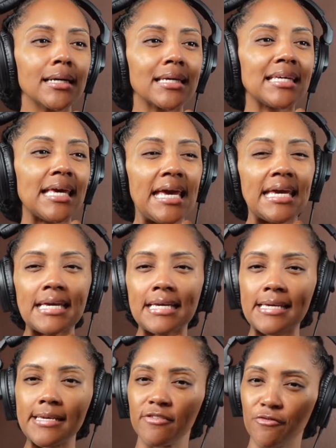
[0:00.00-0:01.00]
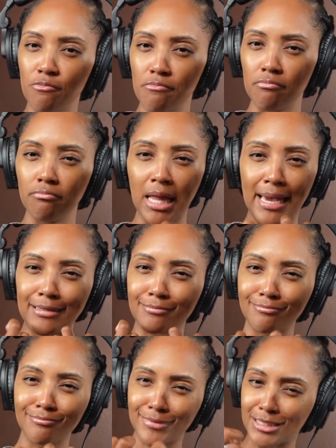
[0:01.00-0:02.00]
cave, like
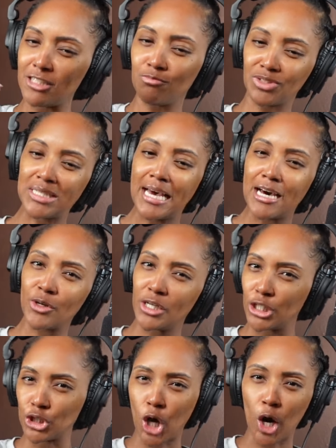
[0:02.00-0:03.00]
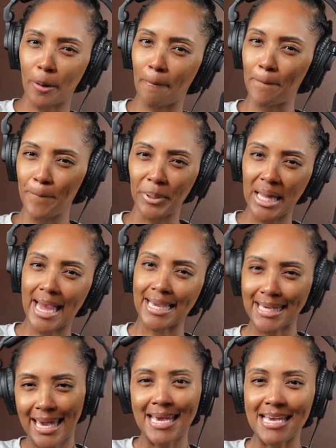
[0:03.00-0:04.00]
deep down in a dark black
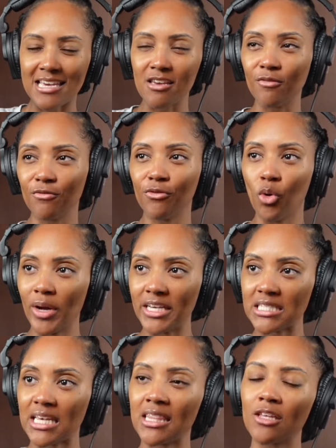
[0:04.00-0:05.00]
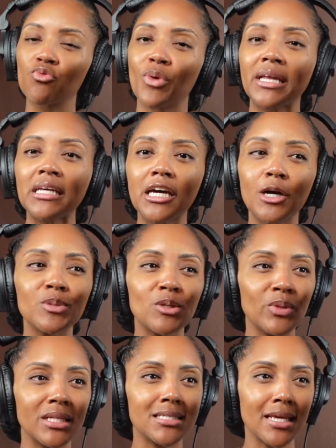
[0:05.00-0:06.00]
cave voice. And then Randy comes in
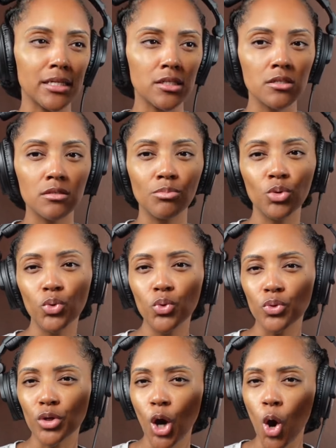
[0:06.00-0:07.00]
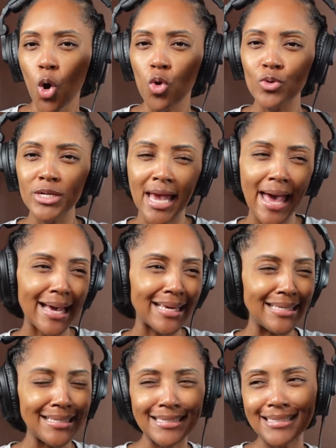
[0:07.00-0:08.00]
with this like smooth,
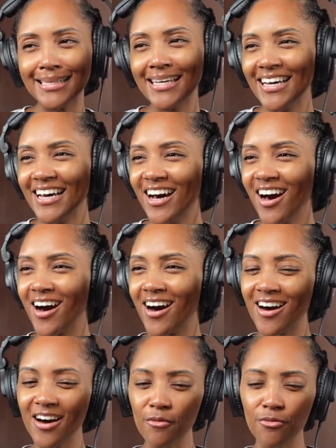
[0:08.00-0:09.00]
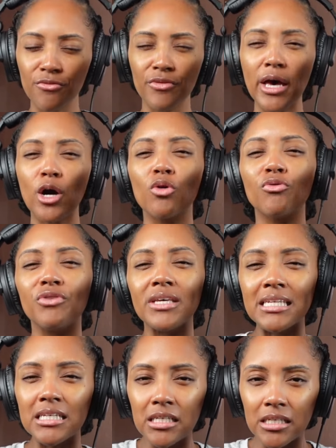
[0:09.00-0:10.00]
cognac-y,
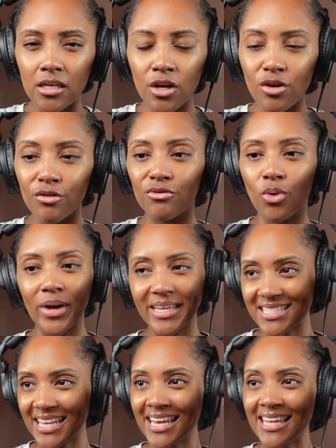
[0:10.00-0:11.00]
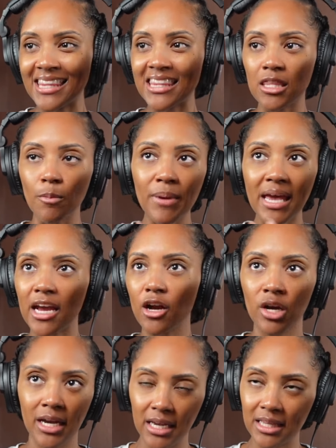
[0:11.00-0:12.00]
velvety voice. And the
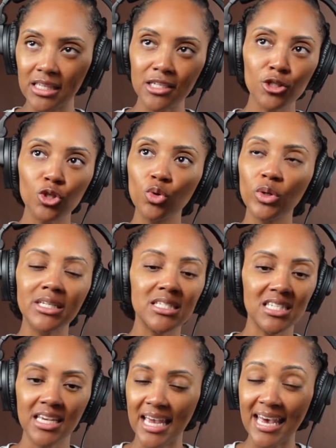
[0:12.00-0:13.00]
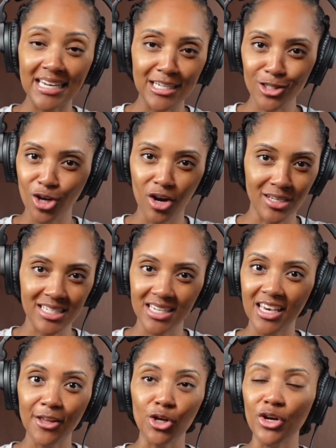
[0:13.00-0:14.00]
pairing, these two could sing any song
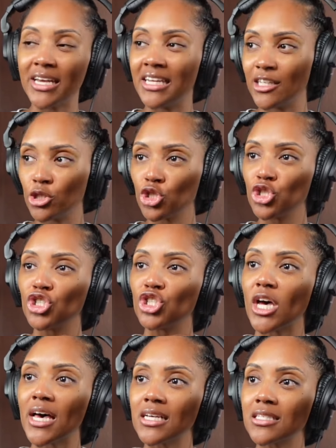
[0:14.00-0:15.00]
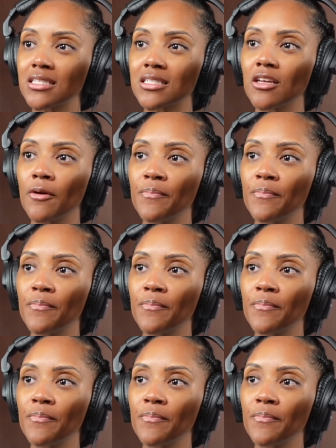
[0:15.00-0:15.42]
together, and it's just